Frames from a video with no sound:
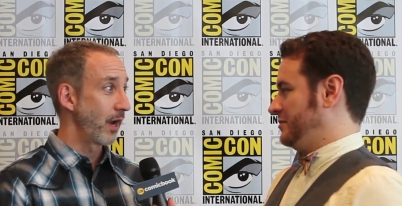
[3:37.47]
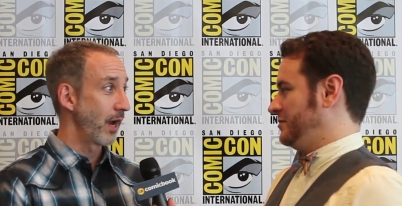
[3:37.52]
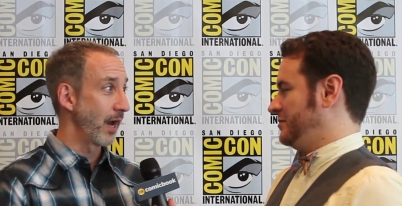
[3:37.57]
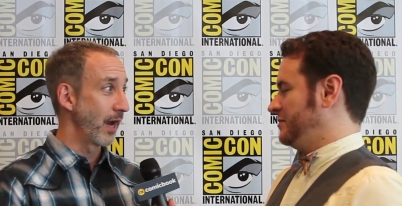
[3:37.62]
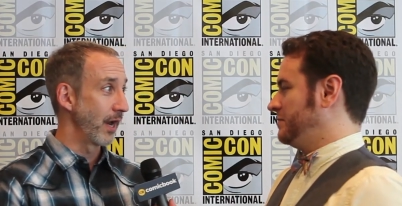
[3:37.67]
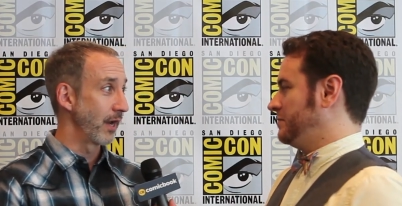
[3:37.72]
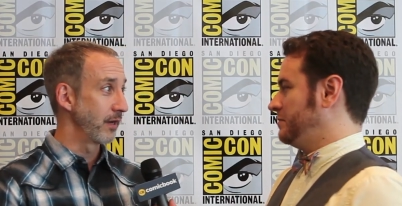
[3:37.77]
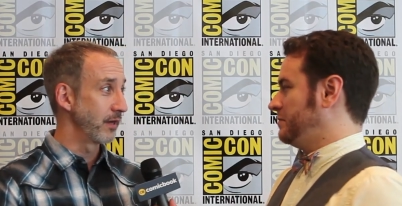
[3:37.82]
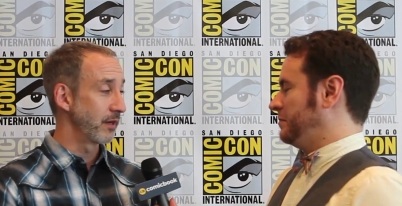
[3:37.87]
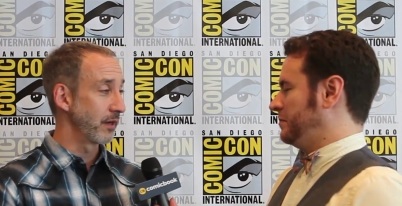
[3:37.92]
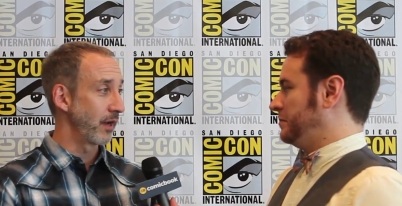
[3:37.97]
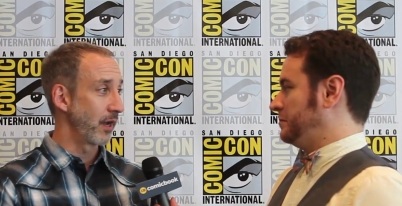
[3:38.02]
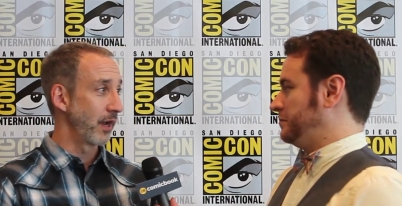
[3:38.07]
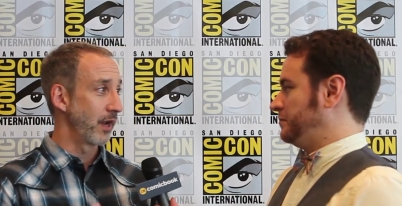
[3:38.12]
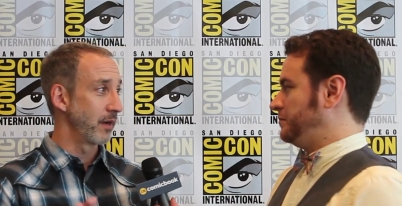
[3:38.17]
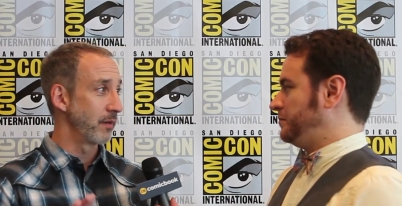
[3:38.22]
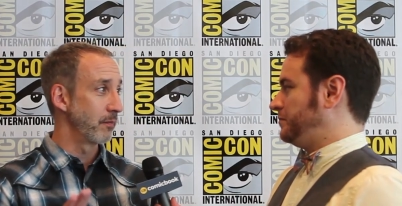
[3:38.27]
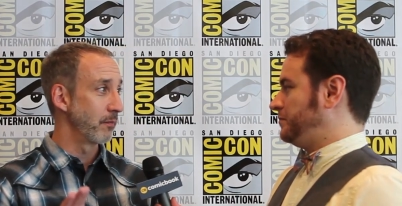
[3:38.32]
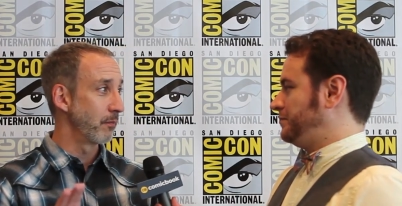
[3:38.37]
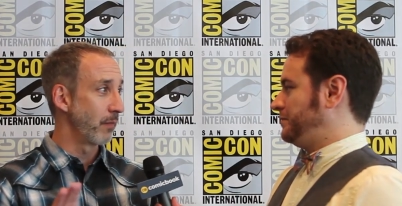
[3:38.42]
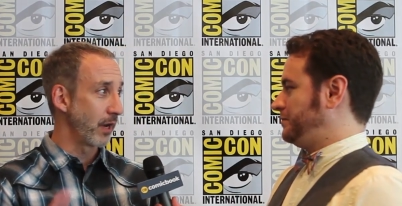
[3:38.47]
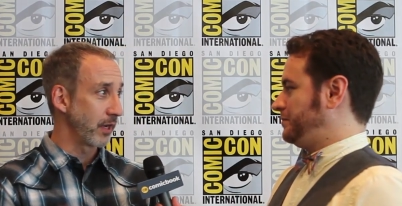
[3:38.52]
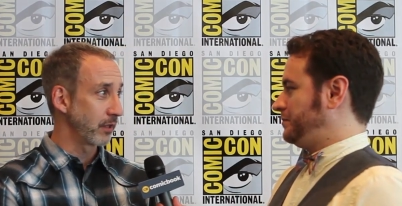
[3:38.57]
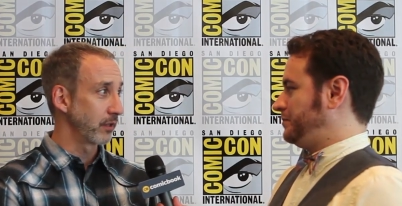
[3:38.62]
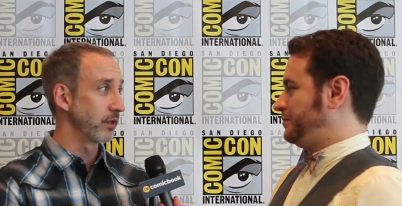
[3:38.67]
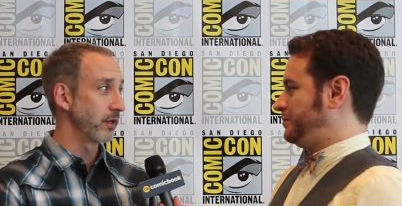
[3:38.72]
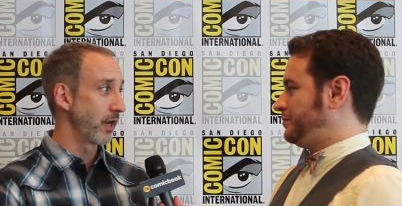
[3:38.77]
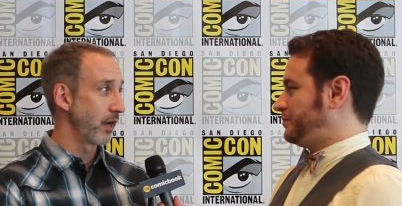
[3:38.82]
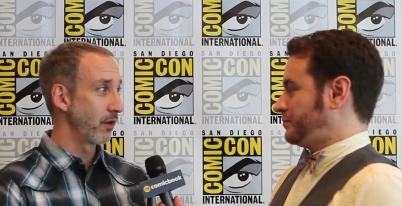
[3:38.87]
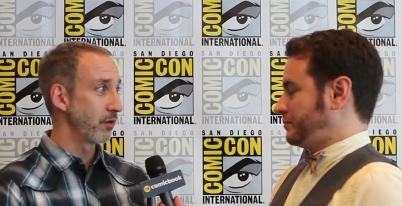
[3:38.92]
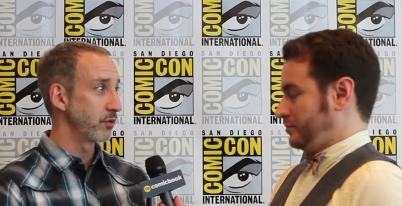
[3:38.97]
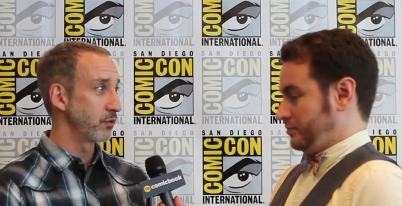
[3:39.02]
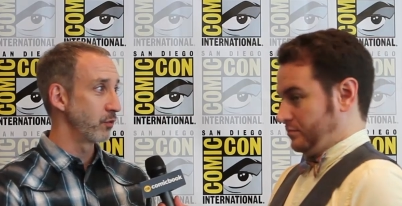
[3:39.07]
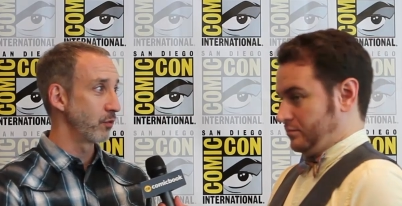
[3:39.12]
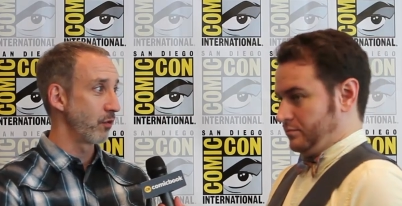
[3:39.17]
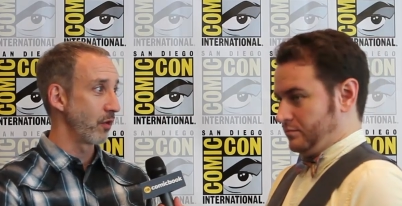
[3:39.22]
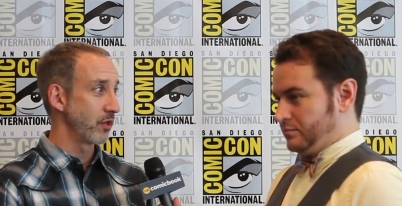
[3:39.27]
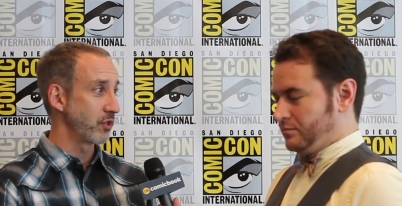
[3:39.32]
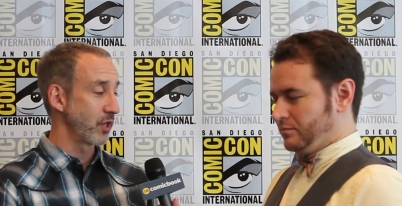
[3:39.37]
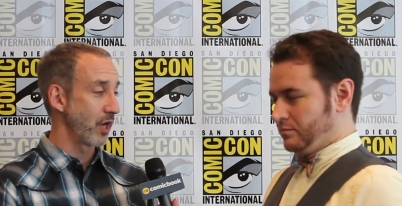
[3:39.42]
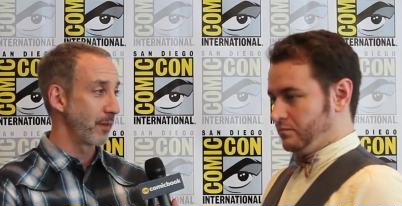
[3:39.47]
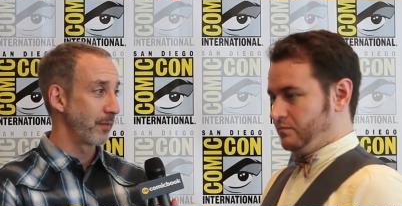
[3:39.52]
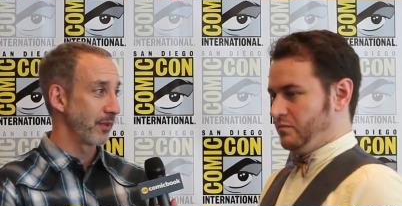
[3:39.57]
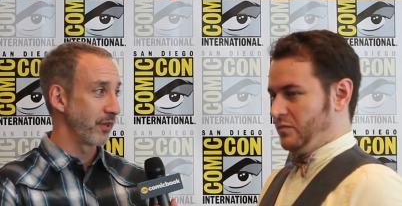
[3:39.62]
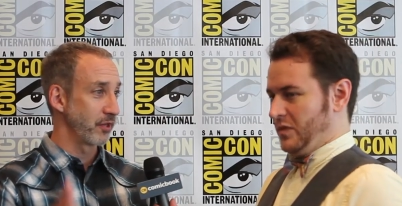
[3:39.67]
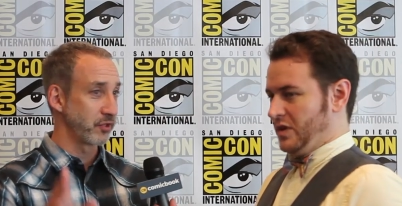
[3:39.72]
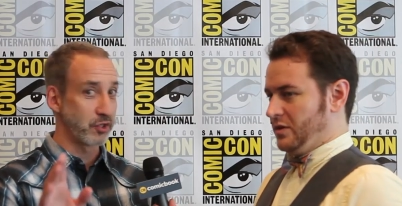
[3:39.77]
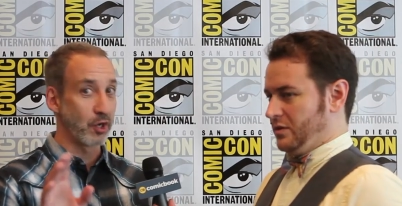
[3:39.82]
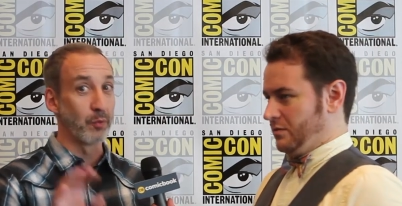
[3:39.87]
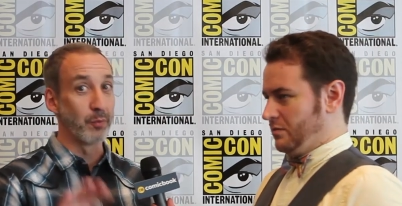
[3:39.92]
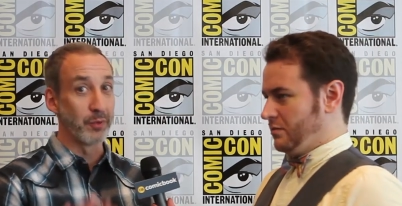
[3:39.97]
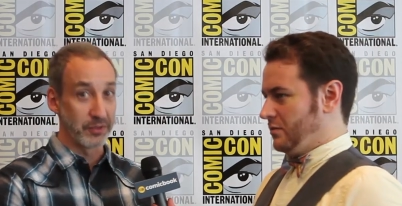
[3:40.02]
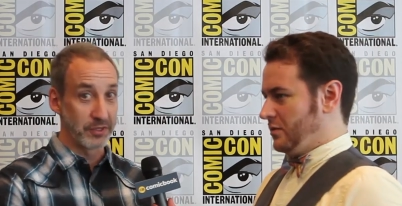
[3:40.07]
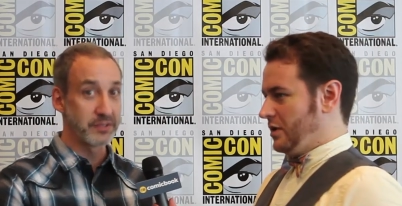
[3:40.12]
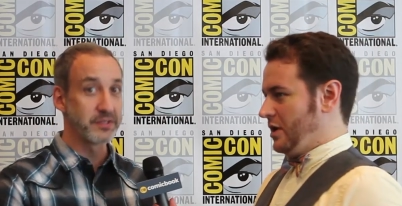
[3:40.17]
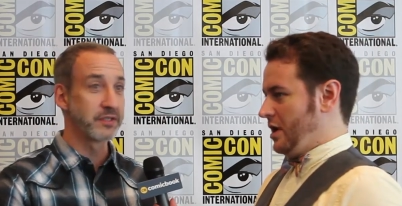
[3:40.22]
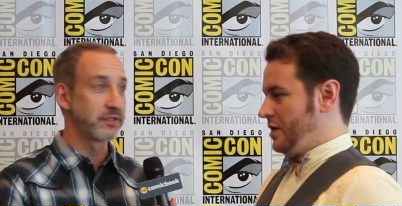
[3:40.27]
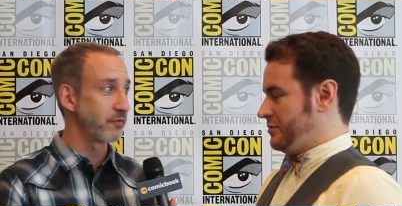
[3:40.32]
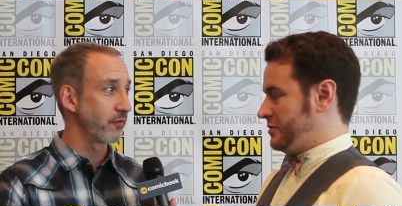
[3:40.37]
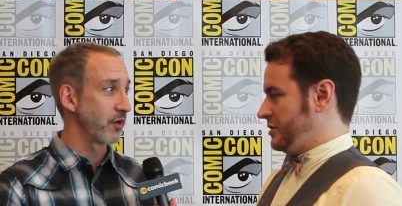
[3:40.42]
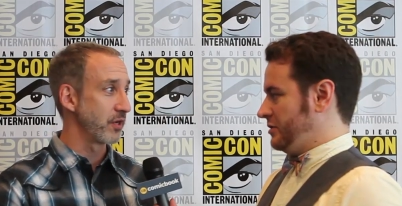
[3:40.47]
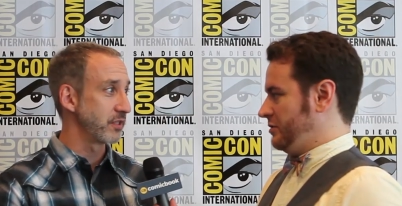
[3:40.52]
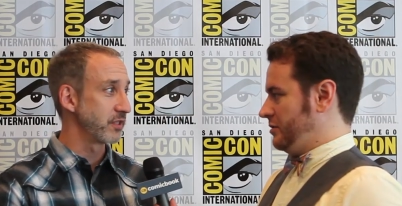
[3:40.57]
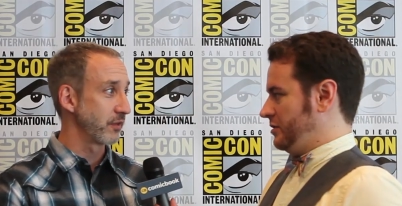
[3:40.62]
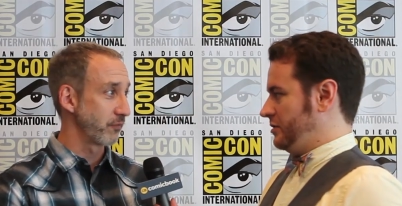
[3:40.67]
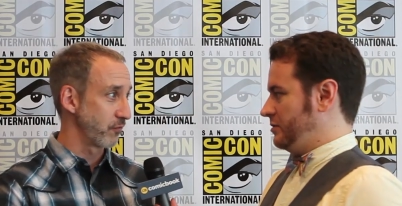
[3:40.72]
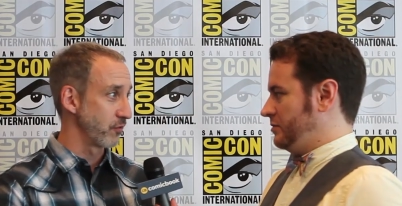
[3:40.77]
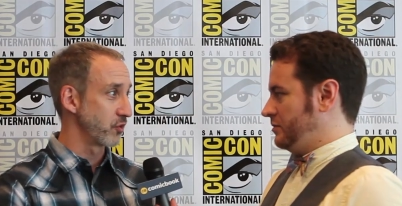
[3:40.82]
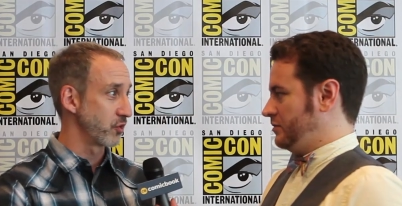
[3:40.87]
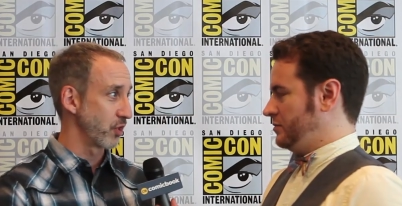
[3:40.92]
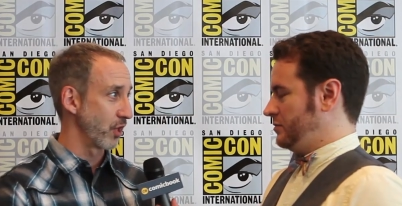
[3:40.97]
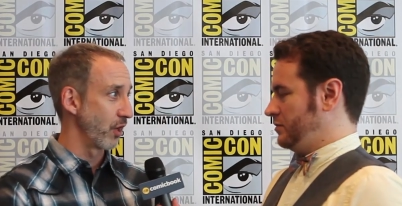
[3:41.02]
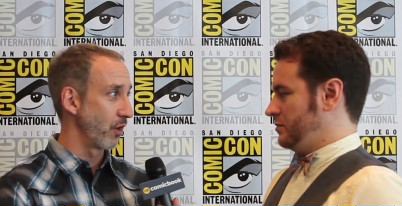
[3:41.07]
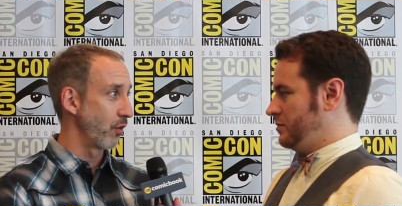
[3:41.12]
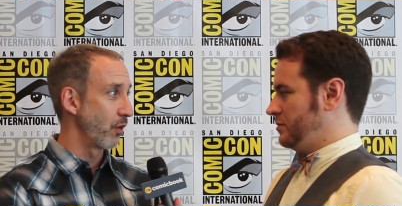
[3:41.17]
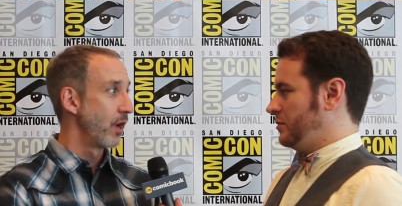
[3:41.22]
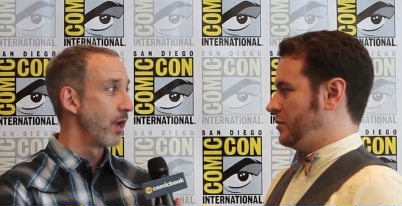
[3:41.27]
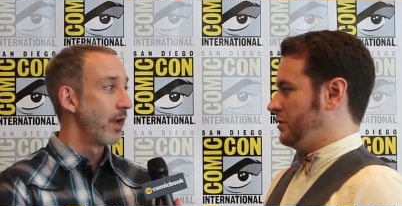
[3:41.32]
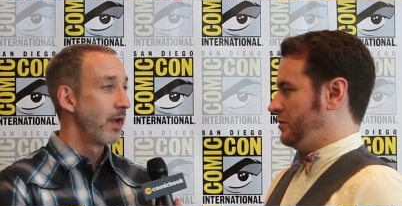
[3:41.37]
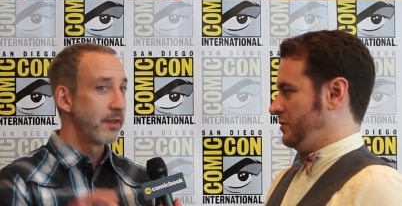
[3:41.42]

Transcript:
Speaker 1: And, and Michael and Aaron do a great job on that show, but this is a very different show.